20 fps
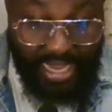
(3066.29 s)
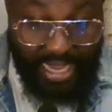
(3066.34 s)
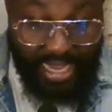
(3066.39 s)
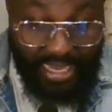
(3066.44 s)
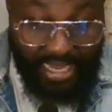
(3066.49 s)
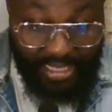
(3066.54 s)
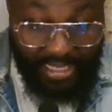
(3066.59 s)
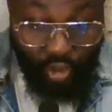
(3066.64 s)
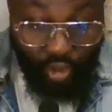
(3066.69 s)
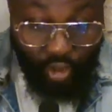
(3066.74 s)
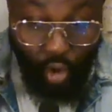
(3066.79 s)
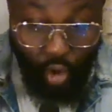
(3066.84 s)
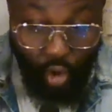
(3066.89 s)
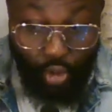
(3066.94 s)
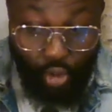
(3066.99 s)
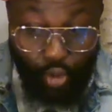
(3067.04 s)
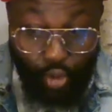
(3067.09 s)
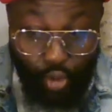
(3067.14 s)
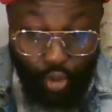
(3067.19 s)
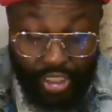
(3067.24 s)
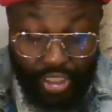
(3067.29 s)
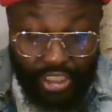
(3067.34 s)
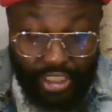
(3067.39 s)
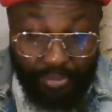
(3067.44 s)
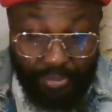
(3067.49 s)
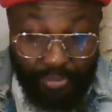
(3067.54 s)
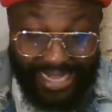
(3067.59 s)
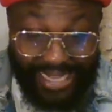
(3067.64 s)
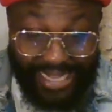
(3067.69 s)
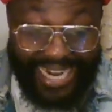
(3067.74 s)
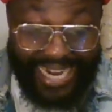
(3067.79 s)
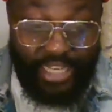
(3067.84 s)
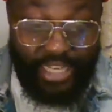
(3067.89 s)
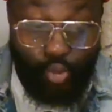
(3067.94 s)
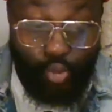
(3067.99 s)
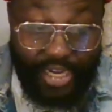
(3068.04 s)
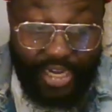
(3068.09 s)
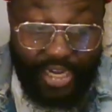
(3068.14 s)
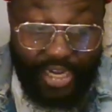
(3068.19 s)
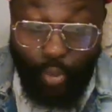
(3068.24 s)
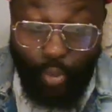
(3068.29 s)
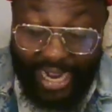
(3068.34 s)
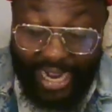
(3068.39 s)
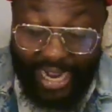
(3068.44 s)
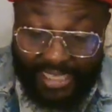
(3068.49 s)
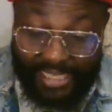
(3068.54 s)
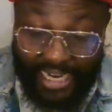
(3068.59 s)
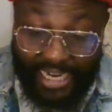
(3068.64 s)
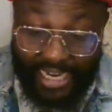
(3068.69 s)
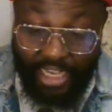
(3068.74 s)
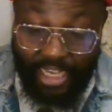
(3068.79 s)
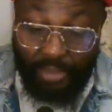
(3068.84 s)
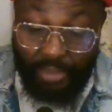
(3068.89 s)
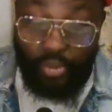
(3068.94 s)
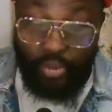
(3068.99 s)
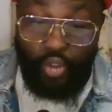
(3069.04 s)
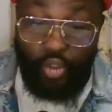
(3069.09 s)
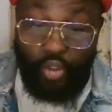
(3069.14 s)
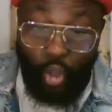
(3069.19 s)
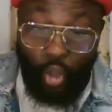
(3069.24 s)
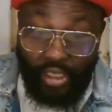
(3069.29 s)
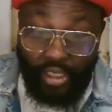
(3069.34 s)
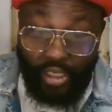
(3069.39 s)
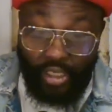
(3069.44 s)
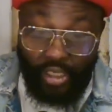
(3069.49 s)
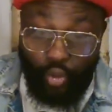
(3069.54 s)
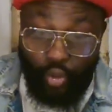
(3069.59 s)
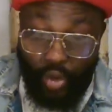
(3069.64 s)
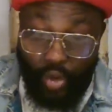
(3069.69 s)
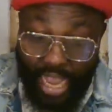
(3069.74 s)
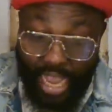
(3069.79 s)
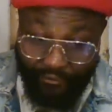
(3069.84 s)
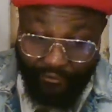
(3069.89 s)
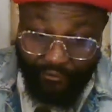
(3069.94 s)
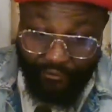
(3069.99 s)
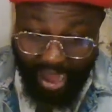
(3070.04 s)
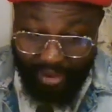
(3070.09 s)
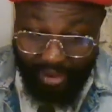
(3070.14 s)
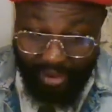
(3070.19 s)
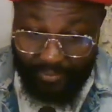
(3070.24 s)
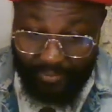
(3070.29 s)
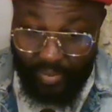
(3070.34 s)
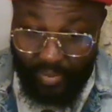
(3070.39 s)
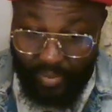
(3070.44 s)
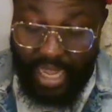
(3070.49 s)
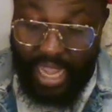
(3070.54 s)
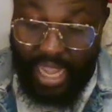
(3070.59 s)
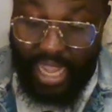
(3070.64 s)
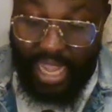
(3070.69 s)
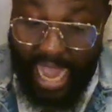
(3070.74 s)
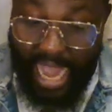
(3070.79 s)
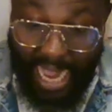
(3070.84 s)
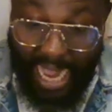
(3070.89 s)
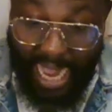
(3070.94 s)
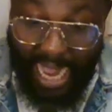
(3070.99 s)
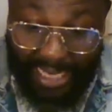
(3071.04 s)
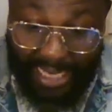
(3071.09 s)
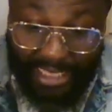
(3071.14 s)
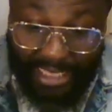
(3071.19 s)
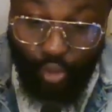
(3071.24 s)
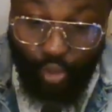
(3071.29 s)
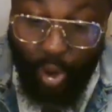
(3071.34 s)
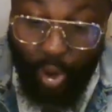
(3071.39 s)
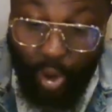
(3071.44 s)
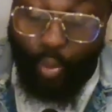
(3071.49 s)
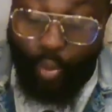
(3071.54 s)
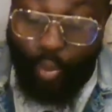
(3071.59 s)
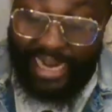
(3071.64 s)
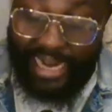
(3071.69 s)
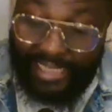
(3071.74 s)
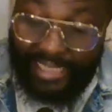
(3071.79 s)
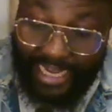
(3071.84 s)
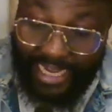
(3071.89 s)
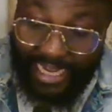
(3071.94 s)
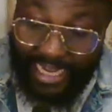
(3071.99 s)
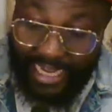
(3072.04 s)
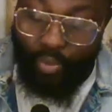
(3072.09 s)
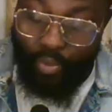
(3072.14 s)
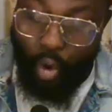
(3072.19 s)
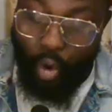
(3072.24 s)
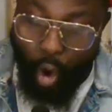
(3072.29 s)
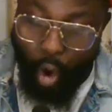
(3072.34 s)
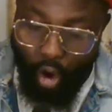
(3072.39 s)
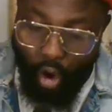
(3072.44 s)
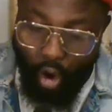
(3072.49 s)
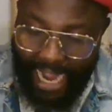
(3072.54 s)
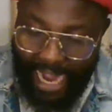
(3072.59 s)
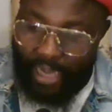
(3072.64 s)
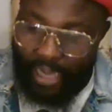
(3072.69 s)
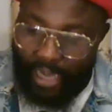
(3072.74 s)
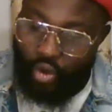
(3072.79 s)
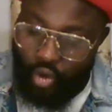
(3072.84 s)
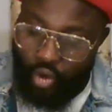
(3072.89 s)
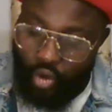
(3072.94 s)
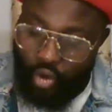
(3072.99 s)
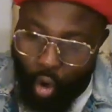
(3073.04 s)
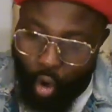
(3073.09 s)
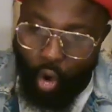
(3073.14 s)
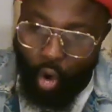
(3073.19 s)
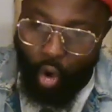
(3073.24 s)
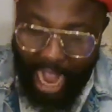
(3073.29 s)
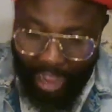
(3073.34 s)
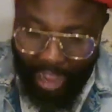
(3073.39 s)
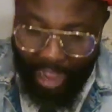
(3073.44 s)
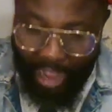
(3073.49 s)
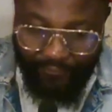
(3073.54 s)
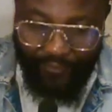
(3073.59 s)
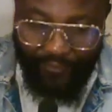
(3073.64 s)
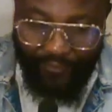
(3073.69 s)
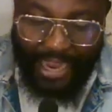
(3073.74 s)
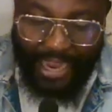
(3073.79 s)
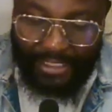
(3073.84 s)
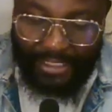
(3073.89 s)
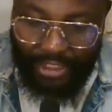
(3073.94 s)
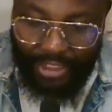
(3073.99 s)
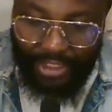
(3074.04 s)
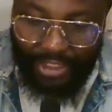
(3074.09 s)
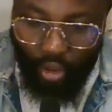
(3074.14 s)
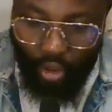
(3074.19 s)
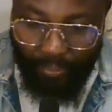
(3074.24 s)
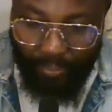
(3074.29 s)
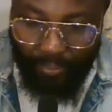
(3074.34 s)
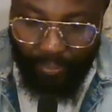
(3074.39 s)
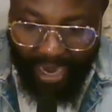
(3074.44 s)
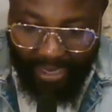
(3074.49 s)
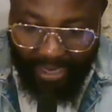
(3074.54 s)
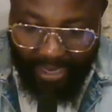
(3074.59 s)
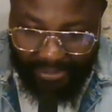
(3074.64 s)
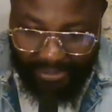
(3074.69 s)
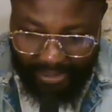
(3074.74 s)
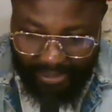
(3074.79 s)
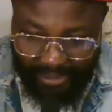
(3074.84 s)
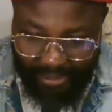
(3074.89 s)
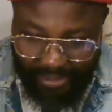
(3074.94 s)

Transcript: He's not going to change. That is when they were telling him, don't you ever. And that is when we are telling him, Oga, go and find your brand.